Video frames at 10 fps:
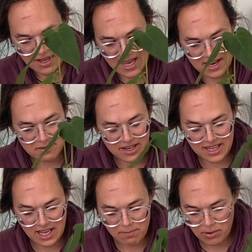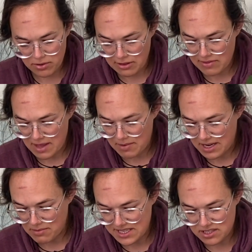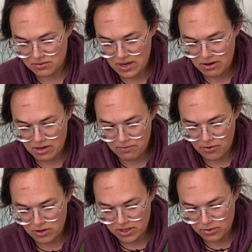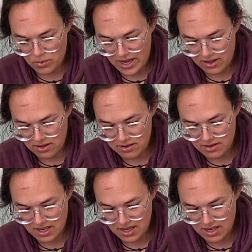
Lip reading: And I'm gonna keep both of them in my terrarium for a little while.